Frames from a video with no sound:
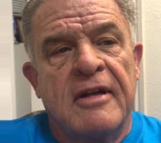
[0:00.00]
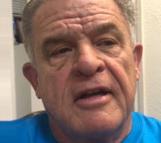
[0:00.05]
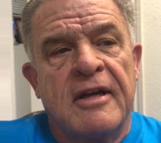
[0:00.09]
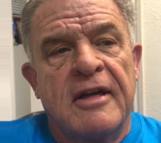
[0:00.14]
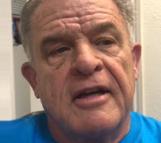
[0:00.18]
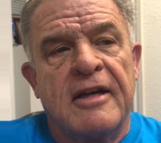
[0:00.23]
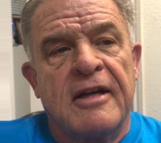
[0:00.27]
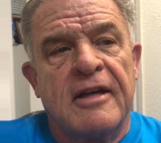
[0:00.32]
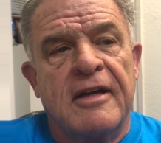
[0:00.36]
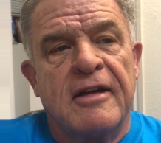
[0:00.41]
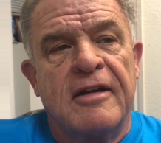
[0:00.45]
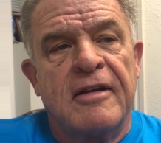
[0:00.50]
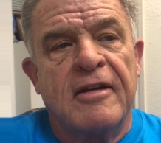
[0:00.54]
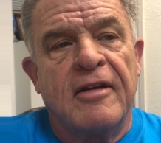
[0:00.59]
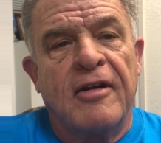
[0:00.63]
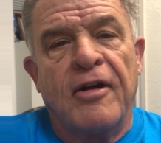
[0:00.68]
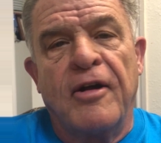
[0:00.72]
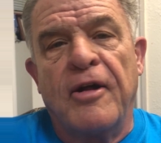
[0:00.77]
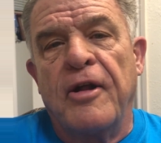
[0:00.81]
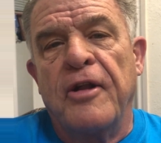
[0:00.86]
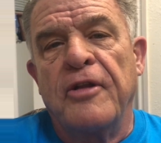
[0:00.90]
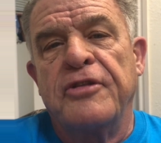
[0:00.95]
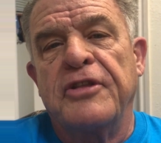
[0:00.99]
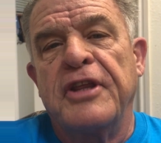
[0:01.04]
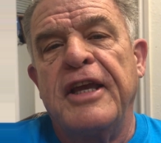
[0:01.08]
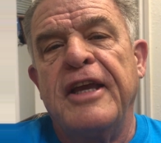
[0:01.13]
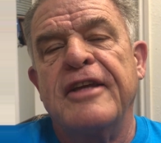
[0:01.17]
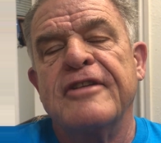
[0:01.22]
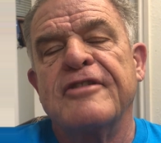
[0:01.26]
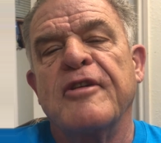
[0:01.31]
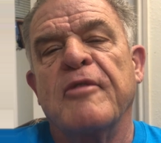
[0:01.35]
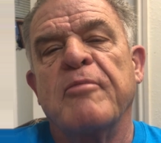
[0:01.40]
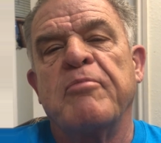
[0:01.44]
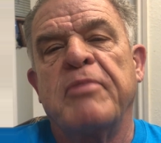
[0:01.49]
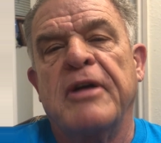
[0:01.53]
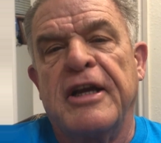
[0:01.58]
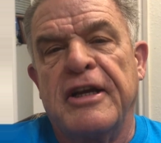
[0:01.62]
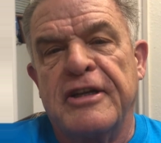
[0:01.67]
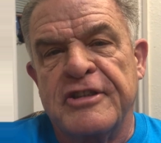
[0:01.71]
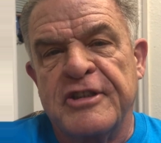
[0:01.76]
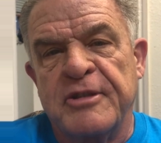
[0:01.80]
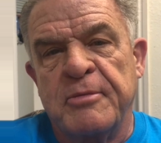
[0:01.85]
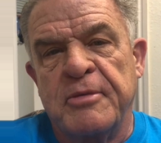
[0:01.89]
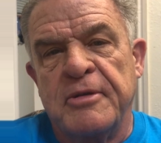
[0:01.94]
Uh, all things are
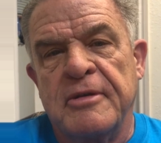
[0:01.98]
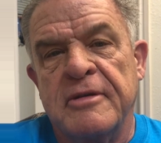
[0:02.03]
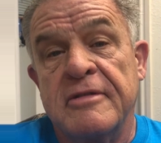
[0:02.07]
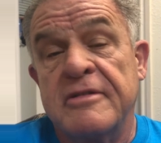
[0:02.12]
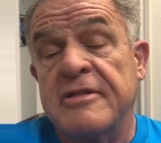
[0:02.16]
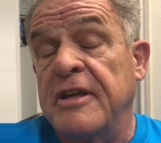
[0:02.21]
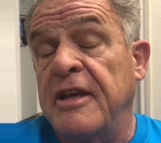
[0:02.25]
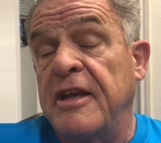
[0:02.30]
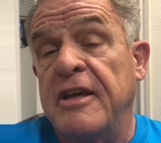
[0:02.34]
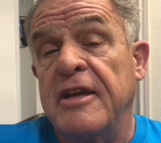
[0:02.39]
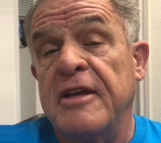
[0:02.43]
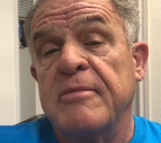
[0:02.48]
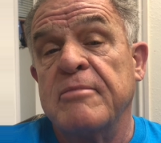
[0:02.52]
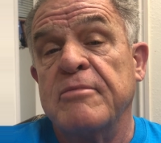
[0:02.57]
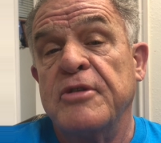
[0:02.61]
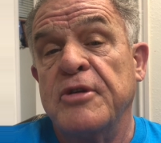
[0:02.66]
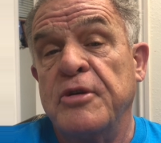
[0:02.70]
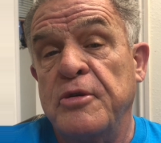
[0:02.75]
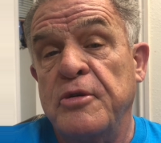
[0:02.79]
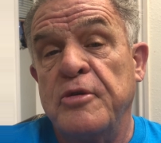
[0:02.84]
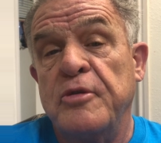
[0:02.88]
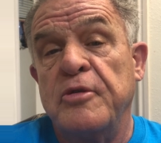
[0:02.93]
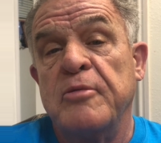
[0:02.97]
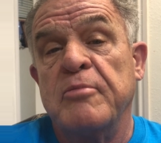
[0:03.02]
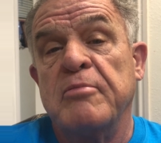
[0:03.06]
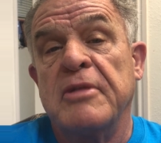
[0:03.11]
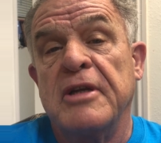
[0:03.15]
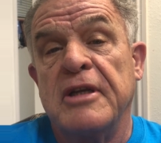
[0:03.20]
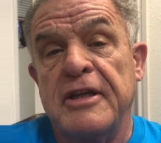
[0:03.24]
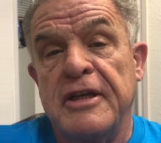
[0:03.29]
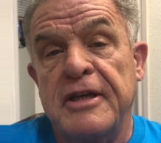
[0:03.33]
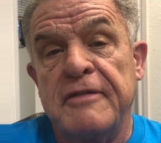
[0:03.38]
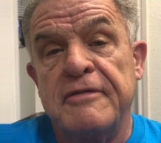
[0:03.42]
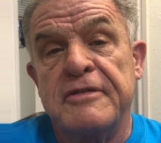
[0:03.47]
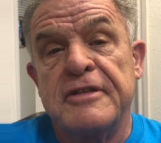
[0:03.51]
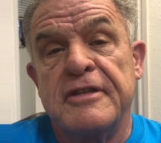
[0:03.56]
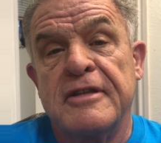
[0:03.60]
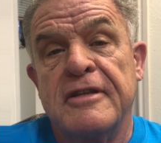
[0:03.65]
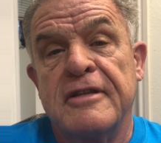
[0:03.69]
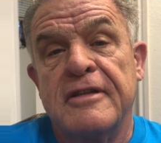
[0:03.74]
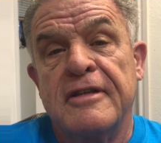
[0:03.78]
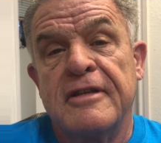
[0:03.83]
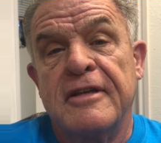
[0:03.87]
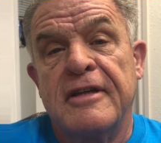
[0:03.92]
possible to him who believes.
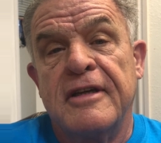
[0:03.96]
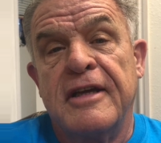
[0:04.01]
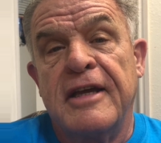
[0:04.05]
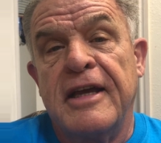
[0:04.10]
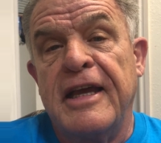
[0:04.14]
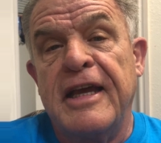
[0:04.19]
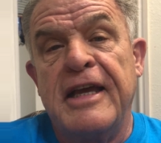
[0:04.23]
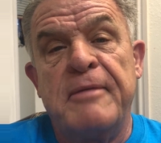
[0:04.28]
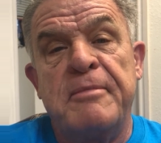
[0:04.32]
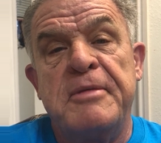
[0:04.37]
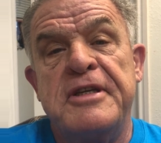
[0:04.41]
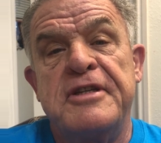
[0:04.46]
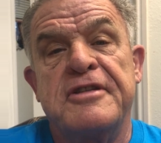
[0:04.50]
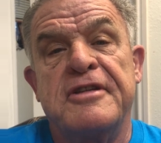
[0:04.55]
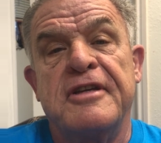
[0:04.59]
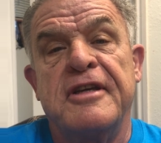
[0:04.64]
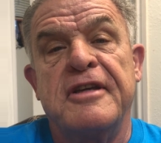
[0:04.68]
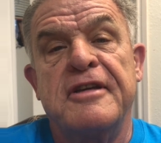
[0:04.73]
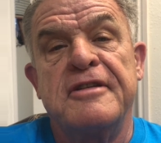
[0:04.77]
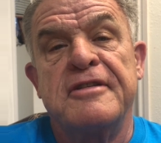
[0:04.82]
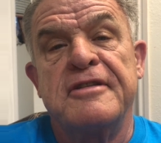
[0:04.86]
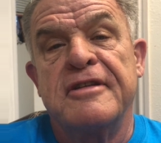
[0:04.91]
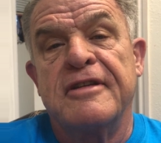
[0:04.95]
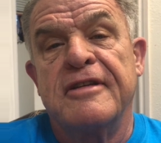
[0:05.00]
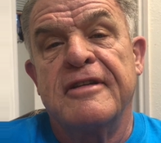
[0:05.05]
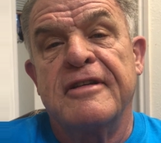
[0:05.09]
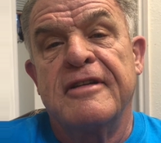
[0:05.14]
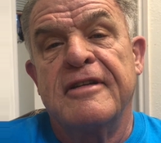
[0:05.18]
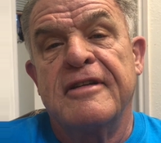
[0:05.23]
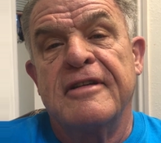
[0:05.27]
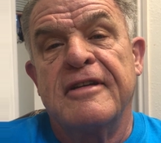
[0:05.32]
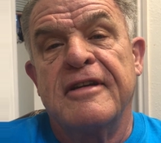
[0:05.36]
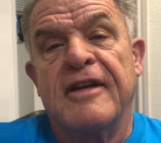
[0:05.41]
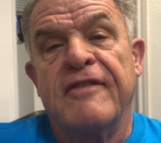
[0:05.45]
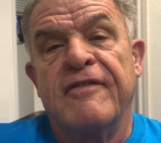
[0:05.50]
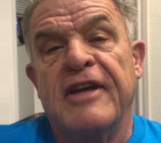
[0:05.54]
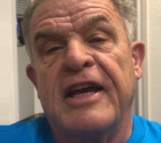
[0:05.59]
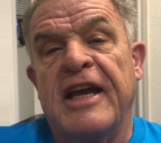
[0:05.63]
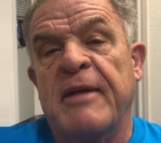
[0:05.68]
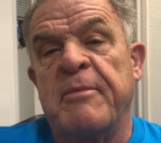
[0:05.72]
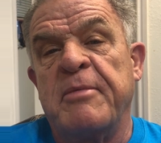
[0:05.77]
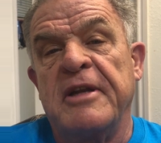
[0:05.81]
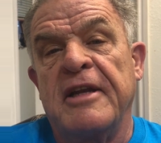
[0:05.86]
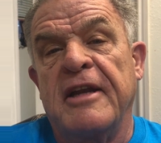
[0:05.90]
ABCs of a
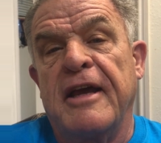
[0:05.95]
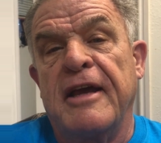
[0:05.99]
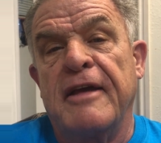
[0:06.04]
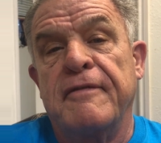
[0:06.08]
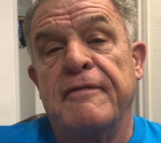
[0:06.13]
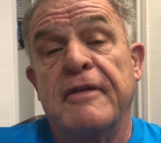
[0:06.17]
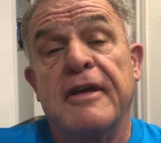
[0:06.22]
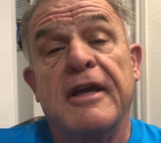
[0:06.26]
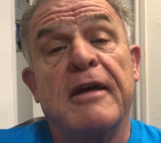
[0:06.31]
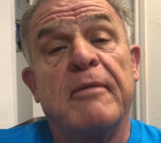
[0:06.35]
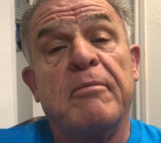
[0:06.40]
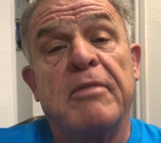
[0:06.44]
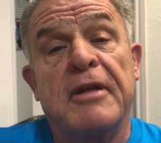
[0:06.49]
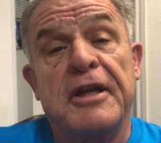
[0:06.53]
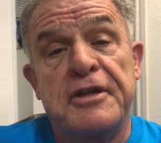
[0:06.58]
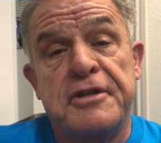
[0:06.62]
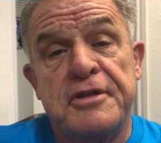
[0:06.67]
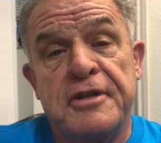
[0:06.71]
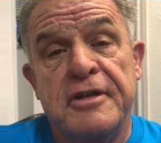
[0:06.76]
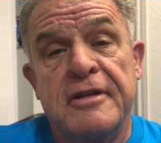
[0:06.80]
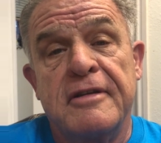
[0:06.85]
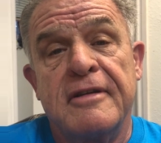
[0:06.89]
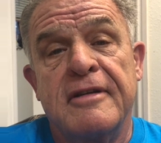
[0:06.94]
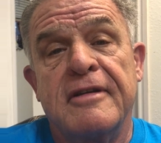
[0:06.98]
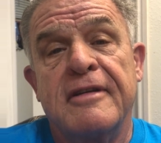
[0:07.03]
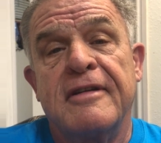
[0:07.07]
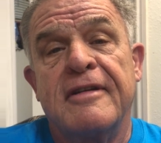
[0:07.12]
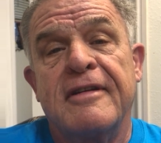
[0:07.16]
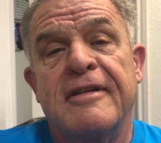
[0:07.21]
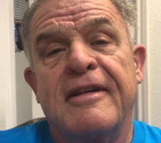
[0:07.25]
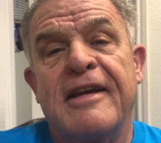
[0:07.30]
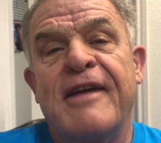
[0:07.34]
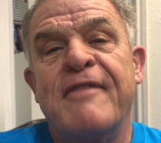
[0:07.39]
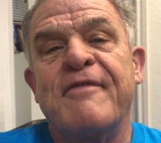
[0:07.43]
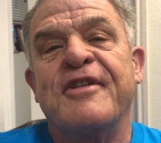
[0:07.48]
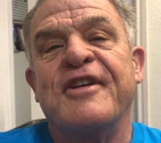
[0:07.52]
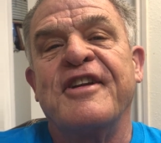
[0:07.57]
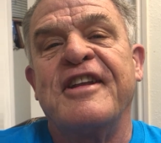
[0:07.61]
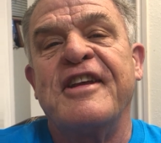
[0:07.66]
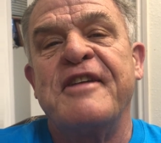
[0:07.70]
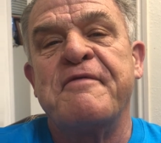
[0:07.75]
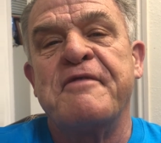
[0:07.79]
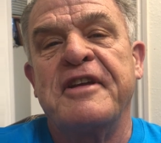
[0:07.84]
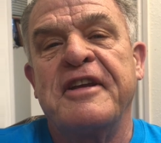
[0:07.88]
happy life. God bless you. Have a good
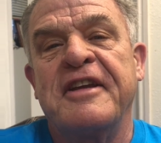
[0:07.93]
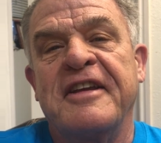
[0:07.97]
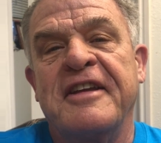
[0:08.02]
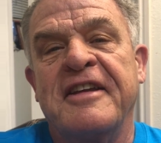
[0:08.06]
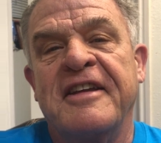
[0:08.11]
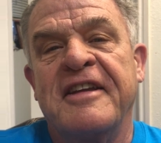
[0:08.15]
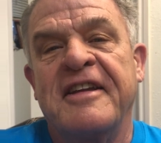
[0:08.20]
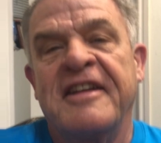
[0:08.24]
evening.